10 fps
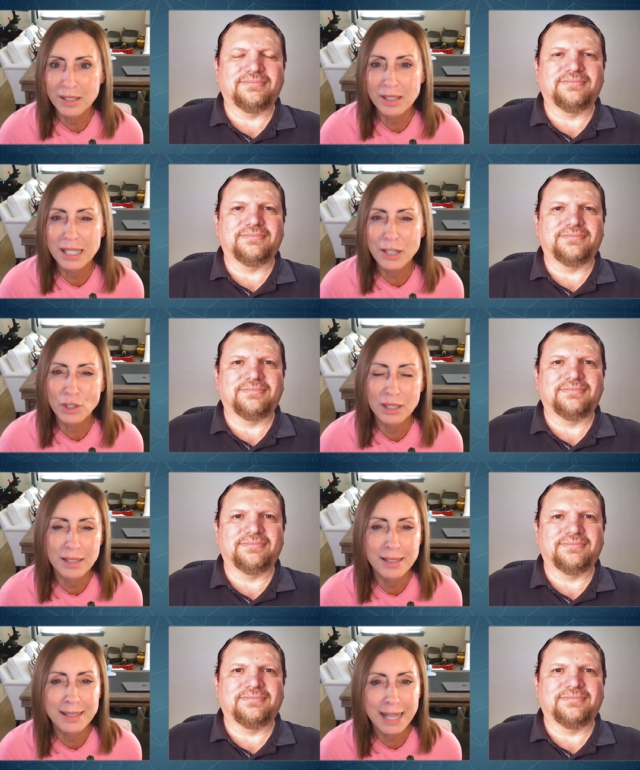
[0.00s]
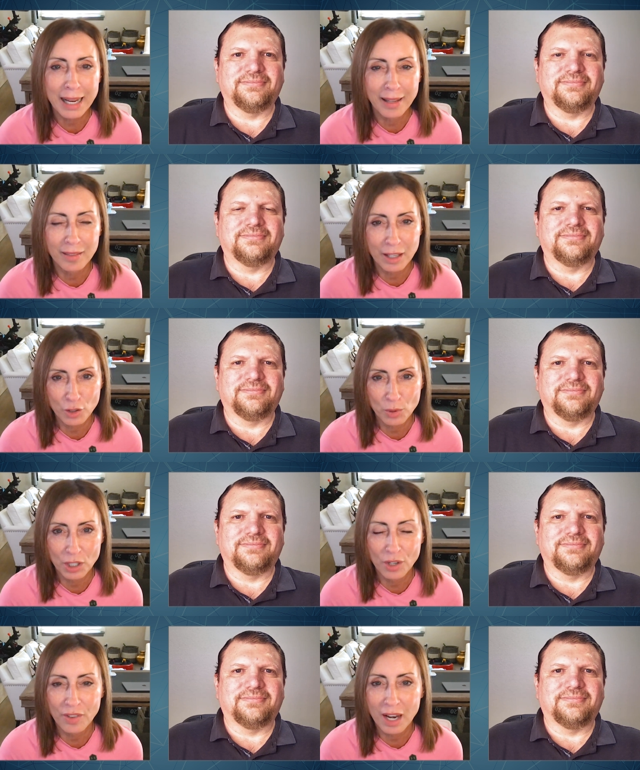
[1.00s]
Speaker 1: is actually the second luxury
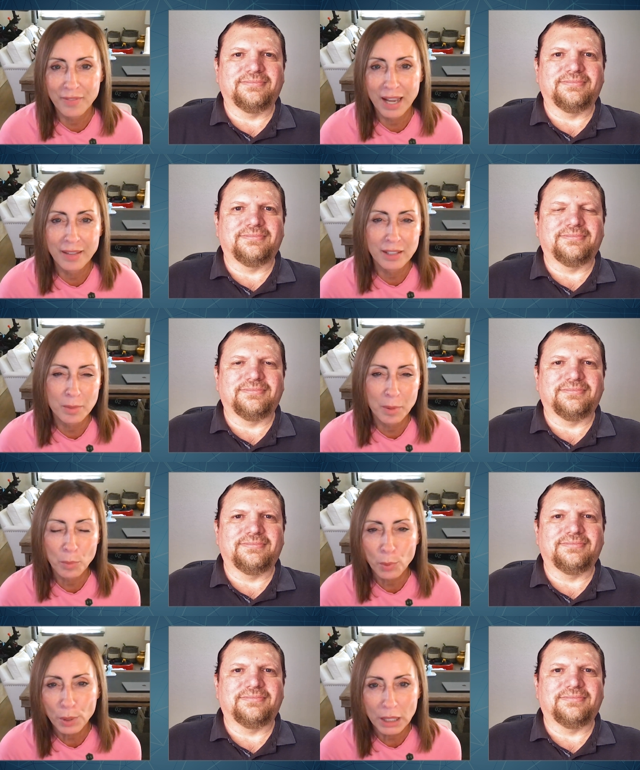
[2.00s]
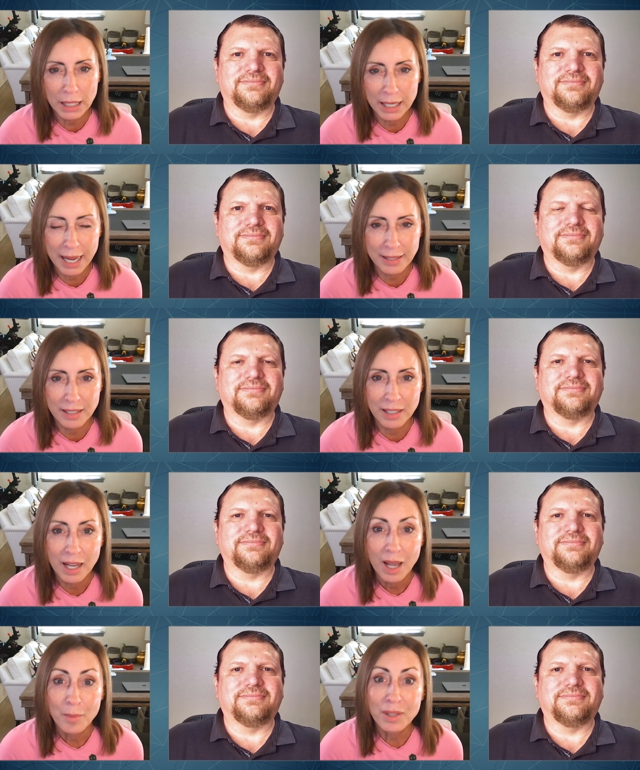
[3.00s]
car that I've had that's been pretty connected,
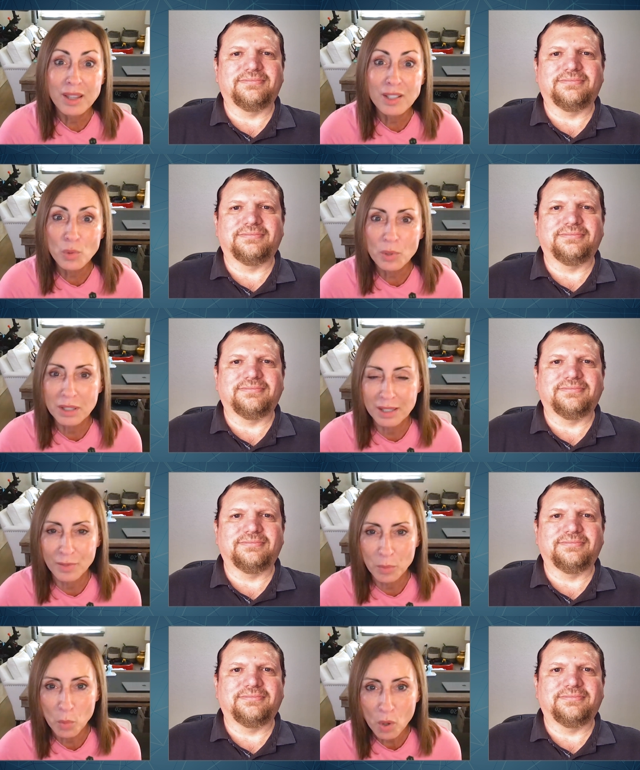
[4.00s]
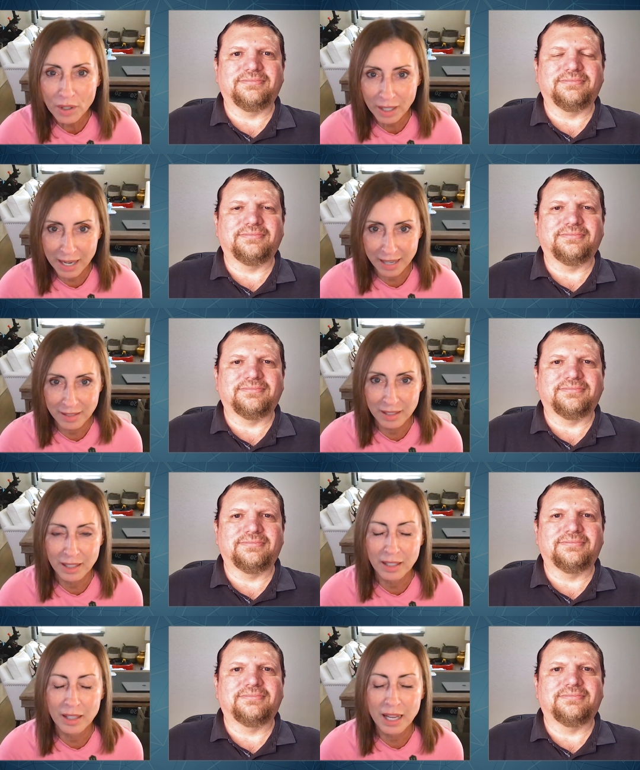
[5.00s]
but this one is even more connected.
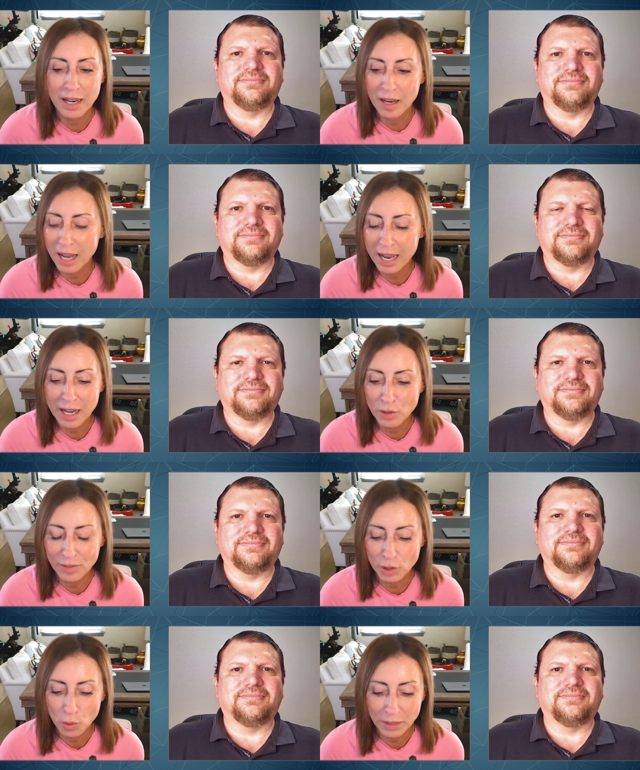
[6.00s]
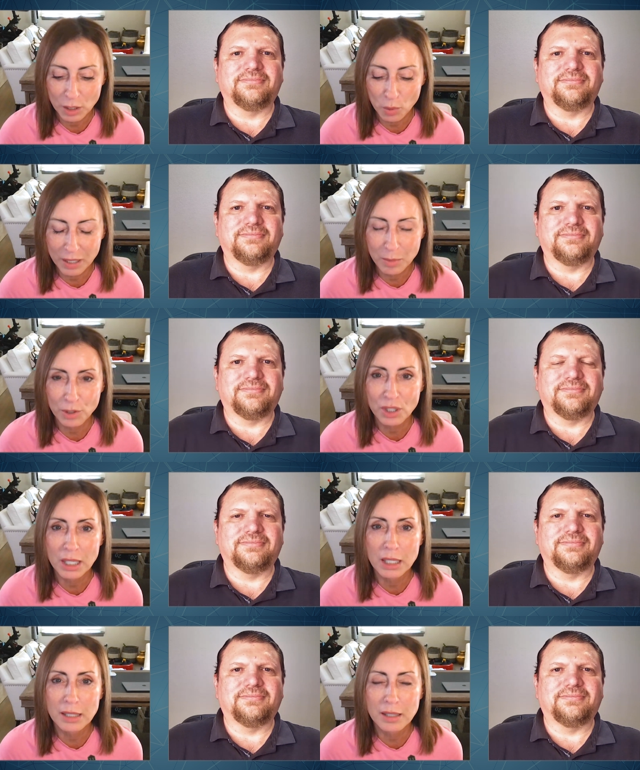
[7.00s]
And I drive a 2020
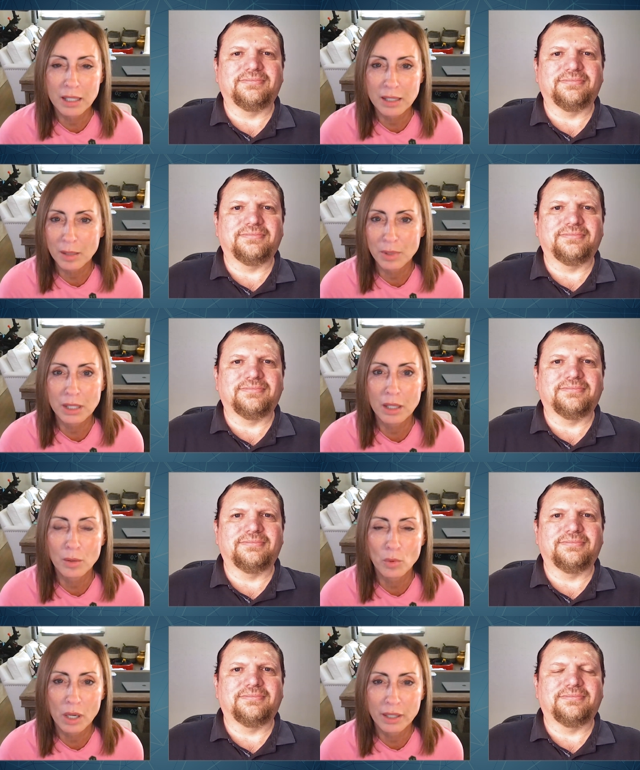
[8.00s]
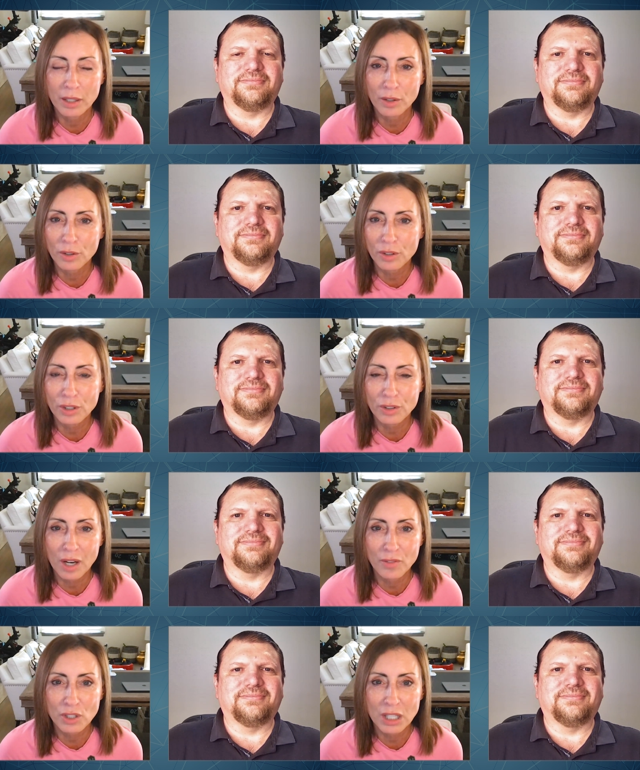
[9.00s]
Mercedes. And as I was telling Ron in our earlier
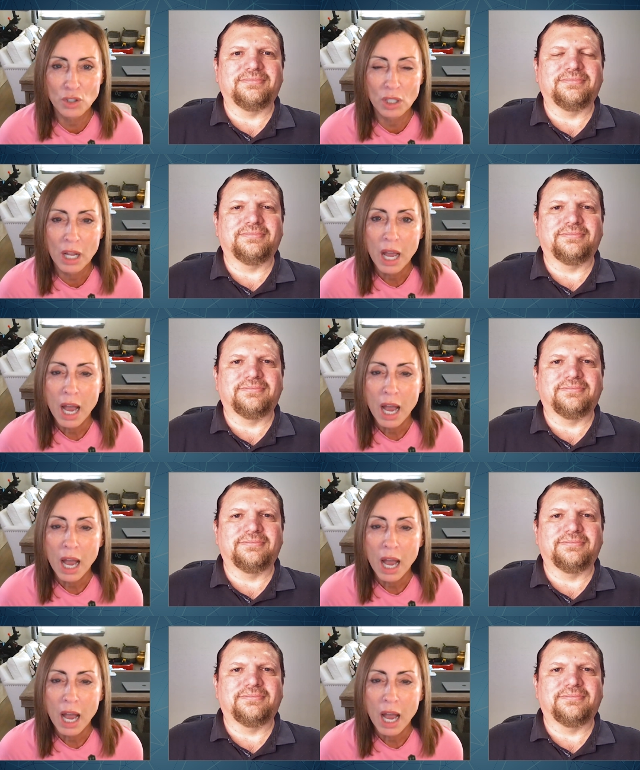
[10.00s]
conversation,